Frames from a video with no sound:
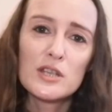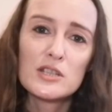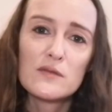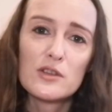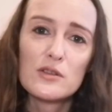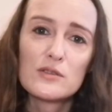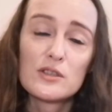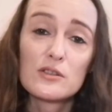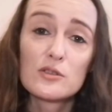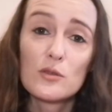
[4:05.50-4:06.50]
interviews
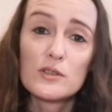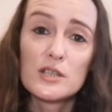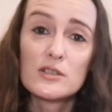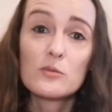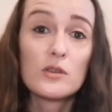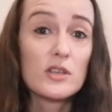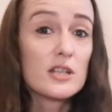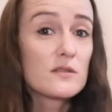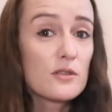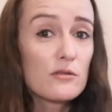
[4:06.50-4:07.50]
that Don did with the
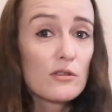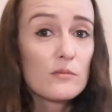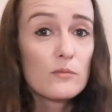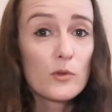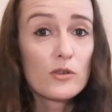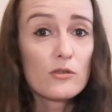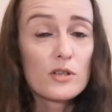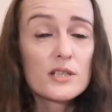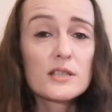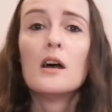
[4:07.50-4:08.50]
interview room, with
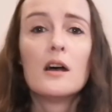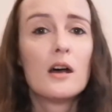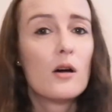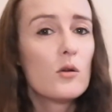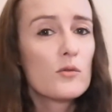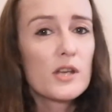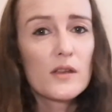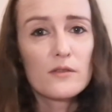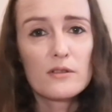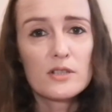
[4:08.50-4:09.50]
Chris, all the
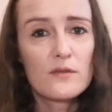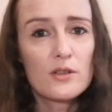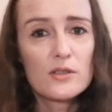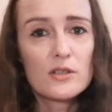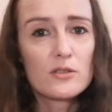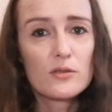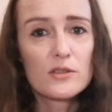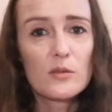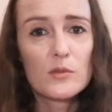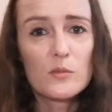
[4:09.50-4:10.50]
other interviews that Don's
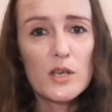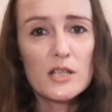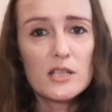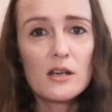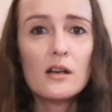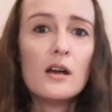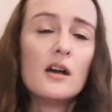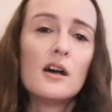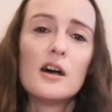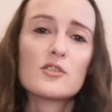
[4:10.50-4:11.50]
done with the media,
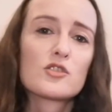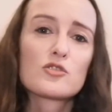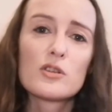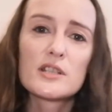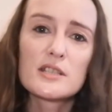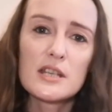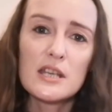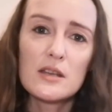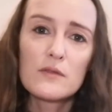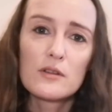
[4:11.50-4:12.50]
and just trying to
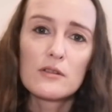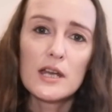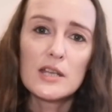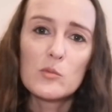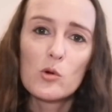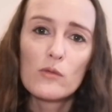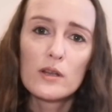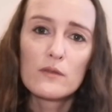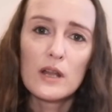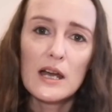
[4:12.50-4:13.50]
see if there are any more red
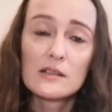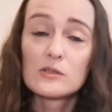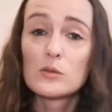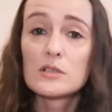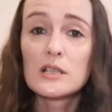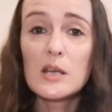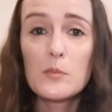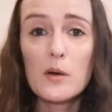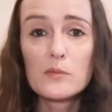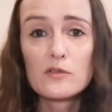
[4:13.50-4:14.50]
flags or slip
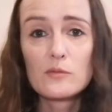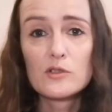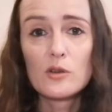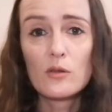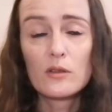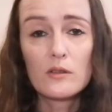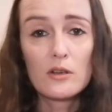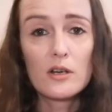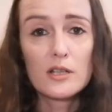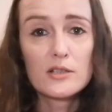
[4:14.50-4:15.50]
ups from Don that
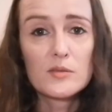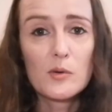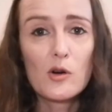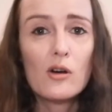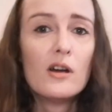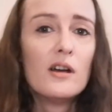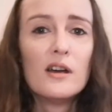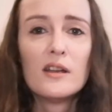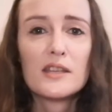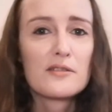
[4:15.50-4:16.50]
I can spot.
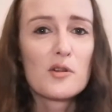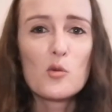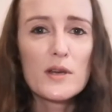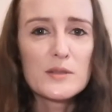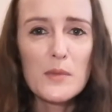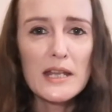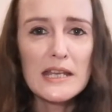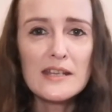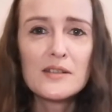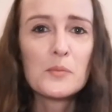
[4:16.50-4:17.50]
There are always
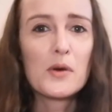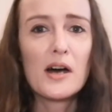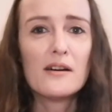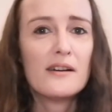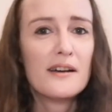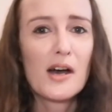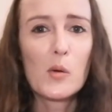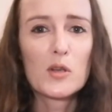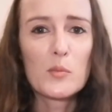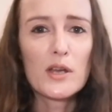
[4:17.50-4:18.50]
many, but I
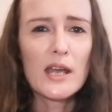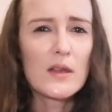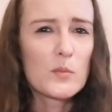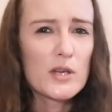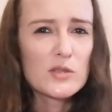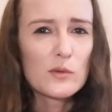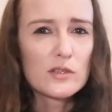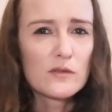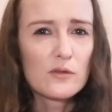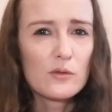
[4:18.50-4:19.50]
want to pick out the best ones
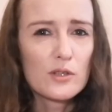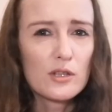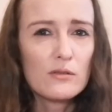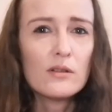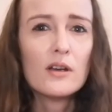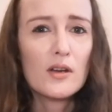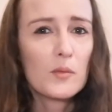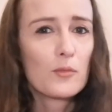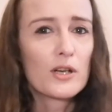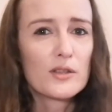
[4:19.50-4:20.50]
for you
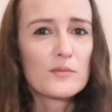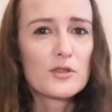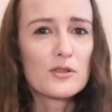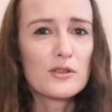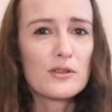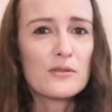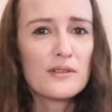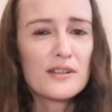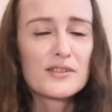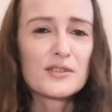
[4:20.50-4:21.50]
and bring them to you
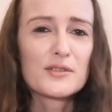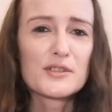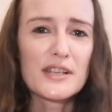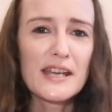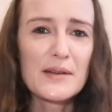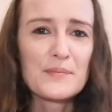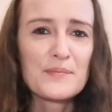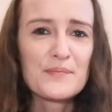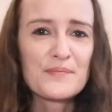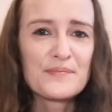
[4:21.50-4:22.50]
as soon as I can.
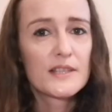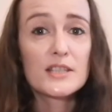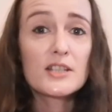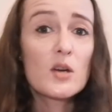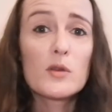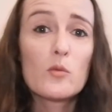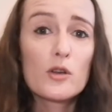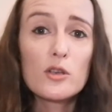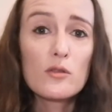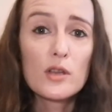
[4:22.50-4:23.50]
So tell me what
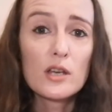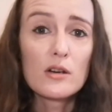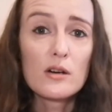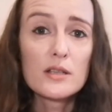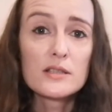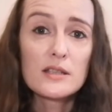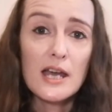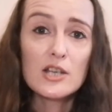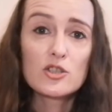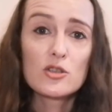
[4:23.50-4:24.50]
you think, guys.
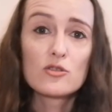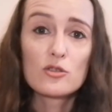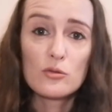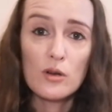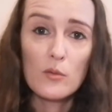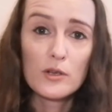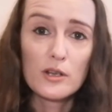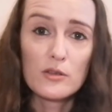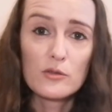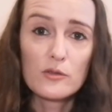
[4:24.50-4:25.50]
As usual, I want to know
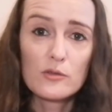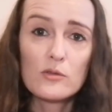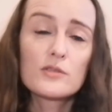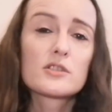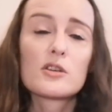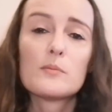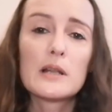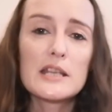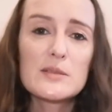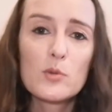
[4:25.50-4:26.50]
your thoughts, so
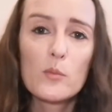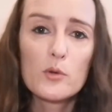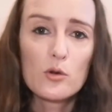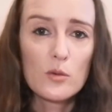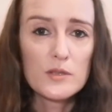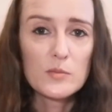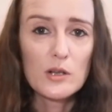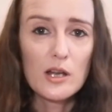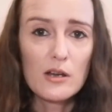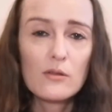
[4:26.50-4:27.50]
please pop your comments
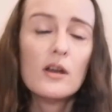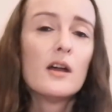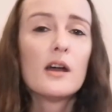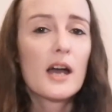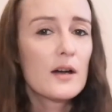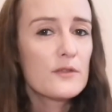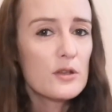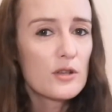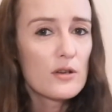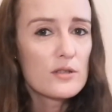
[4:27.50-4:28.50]
below. Have you
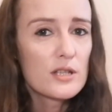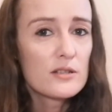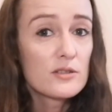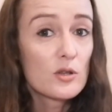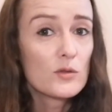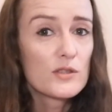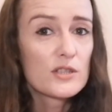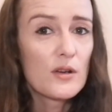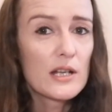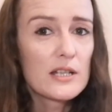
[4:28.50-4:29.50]
noted Don's
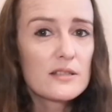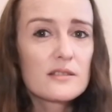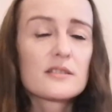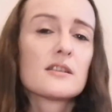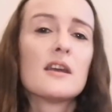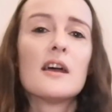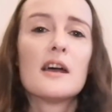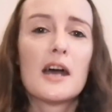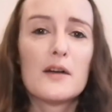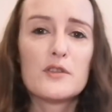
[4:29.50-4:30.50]
silence?
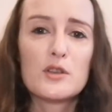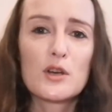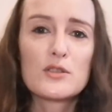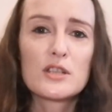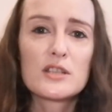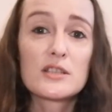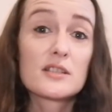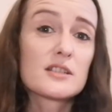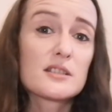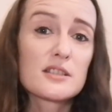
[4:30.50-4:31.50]
Have you noticed that
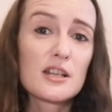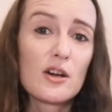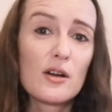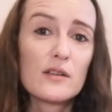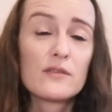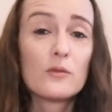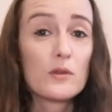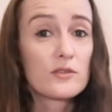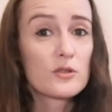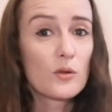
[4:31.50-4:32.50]
since the live
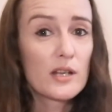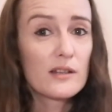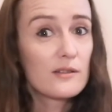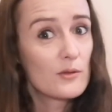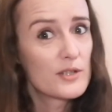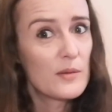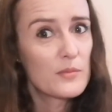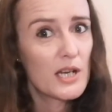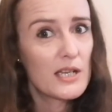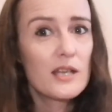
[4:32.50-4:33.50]
with Toilet or
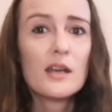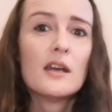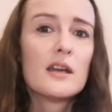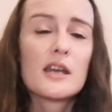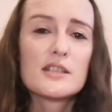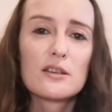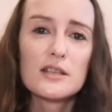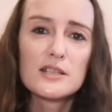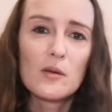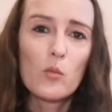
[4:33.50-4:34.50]
Dumpgate, he's only
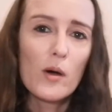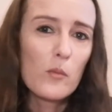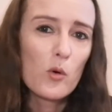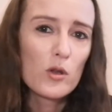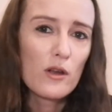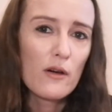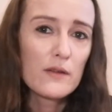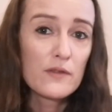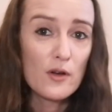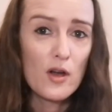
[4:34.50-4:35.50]
done one more
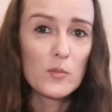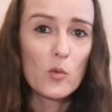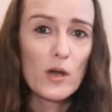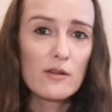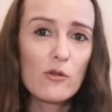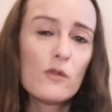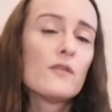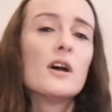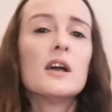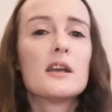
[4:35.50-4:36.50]
live that I'm aware of?
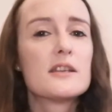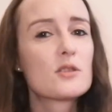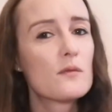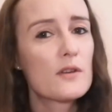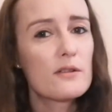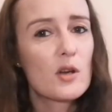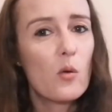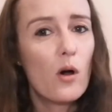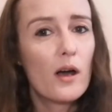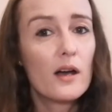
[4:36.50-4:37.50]
He's gone very
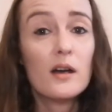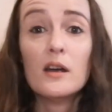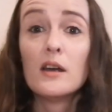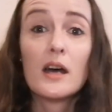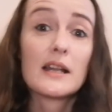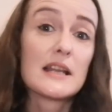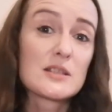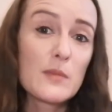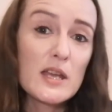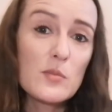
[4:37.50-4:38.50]
quiet, unless
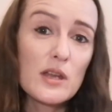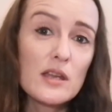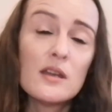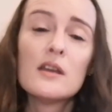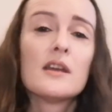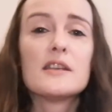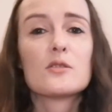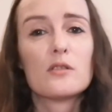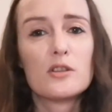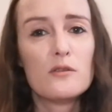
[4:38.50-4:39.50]
maybe he's
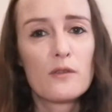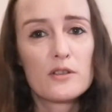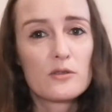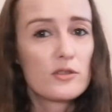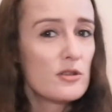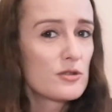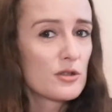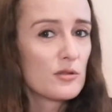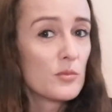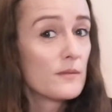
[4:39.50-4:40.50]
got a new friend on
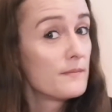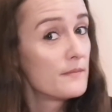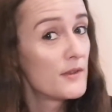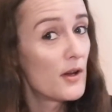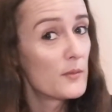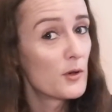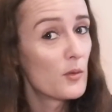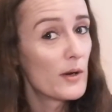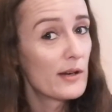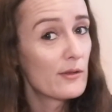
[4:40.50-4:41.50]
YouTube that I'm not
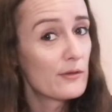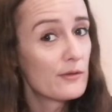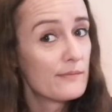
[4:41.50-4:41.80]
aware of.